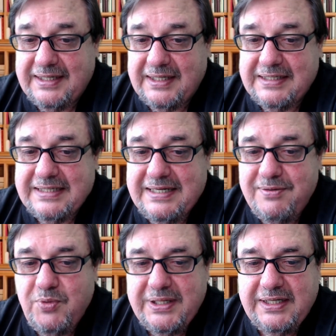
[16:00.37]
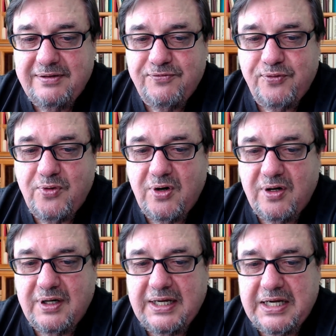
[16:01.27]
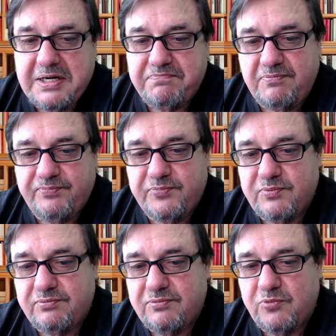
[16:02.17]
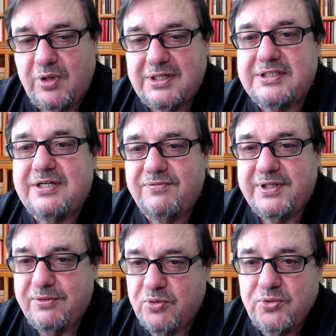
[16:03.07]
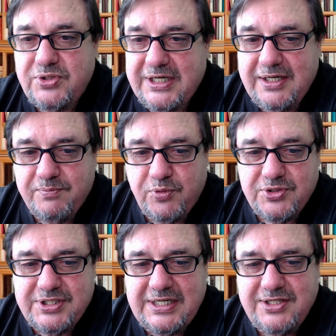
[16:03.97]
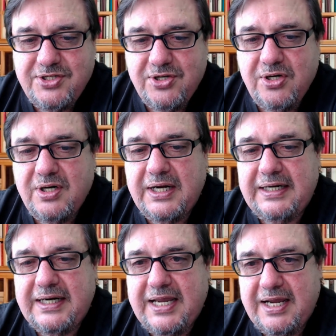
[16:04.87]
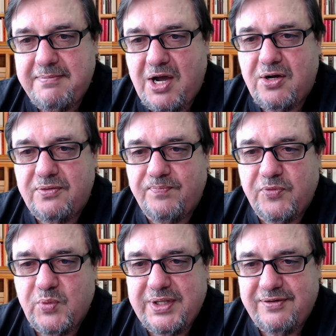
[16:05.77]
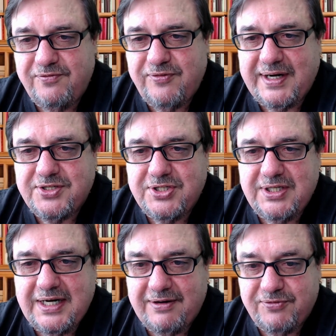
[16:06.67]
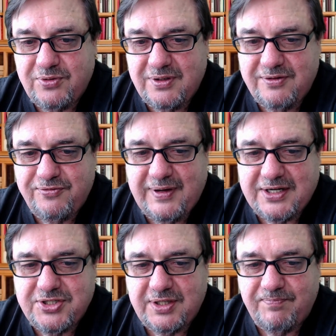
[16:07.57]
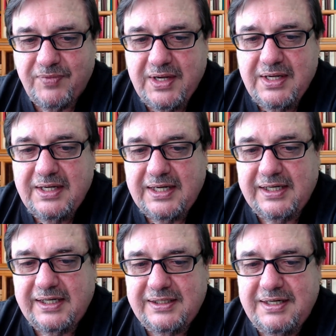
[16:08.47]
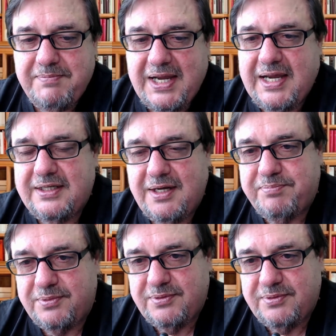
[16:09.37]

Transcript: He went in for a relatively routine procedure and he came out with infection after infection, and he may end up